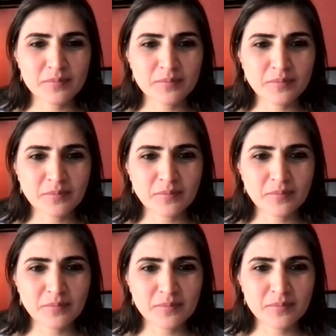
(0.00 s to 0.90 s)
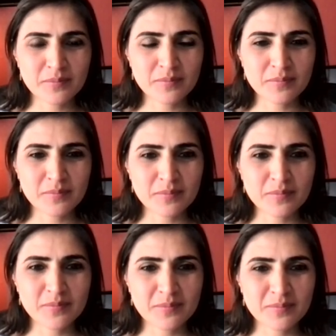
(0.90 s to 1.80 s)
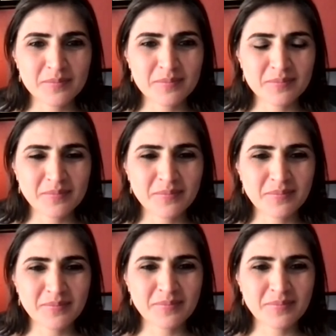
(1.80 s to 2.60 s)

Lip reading: (not speaking)